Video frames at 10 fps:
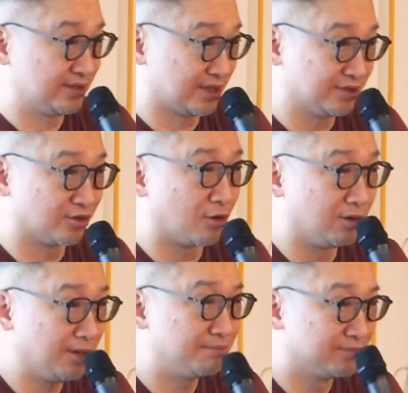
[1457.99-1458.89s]
started to
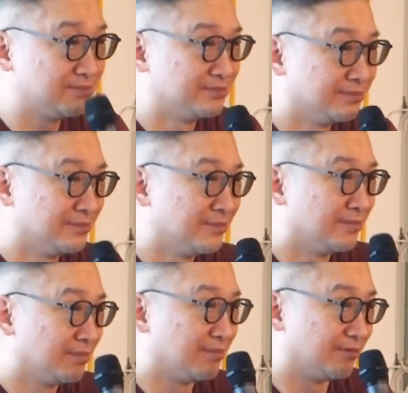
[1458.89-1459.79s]
call up,
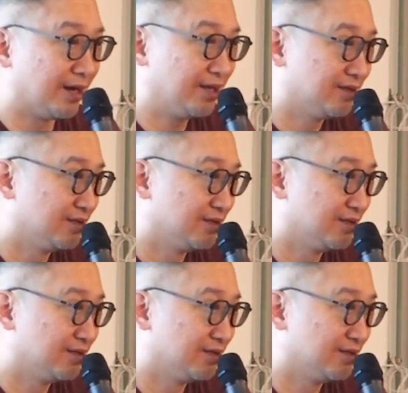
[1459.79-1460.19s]
right?